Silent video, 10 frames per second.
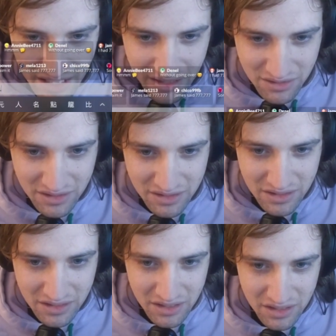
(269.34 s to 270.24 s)
down.
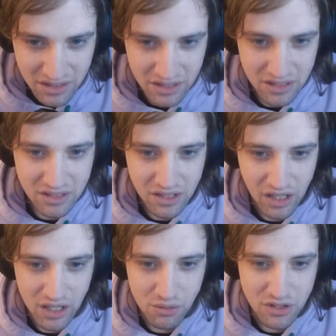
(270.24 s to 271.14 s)

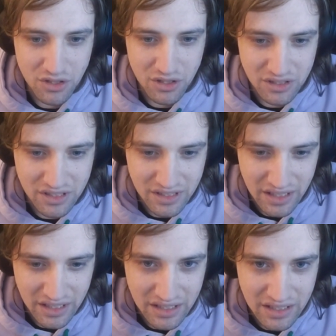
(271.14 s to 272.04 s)
Taiwan John
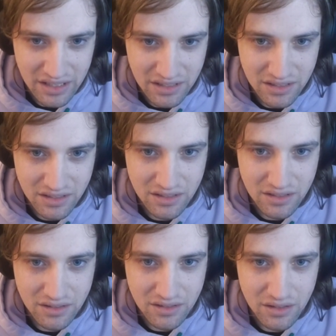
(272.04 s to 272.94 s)
said,
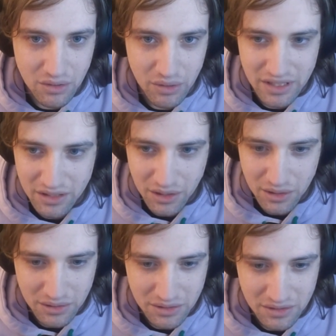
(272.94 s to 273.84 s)
where did it
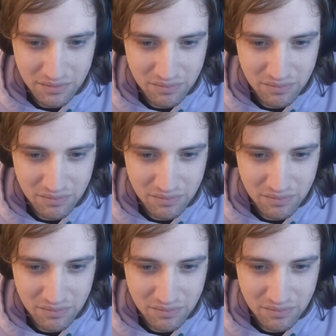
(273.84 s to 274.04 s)
go?